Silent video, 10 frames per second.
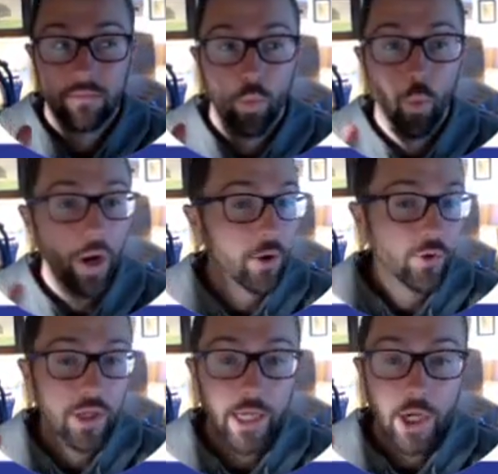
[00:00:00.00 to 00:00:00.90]
Where do
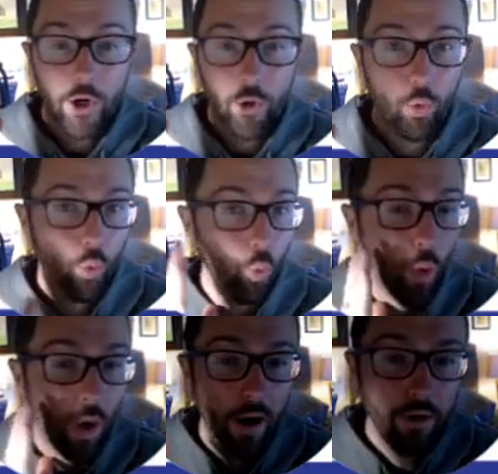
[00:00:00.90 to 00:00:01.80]
they go?
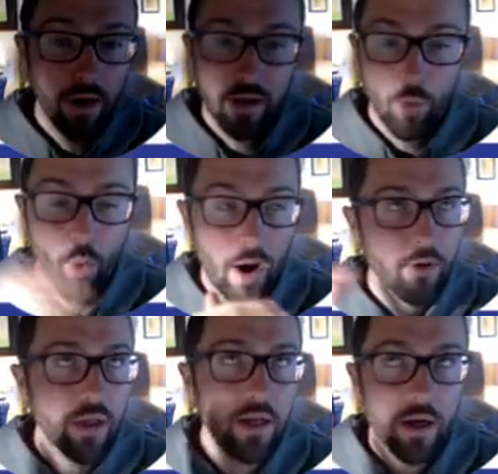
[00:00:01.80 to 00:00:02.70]
Why are
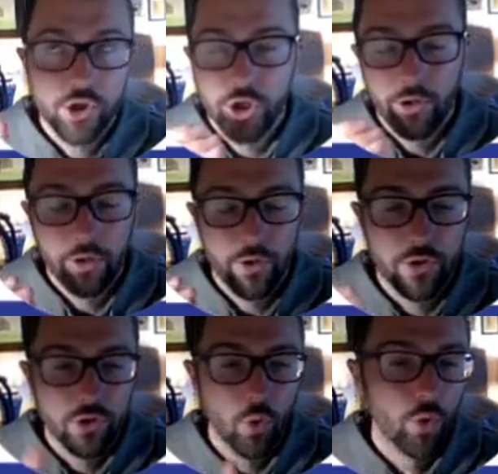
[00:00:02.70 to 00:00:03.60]
they not sharing their
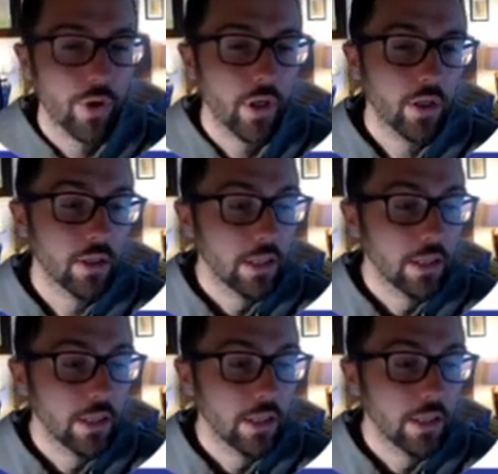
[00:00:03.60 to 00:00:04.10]
story?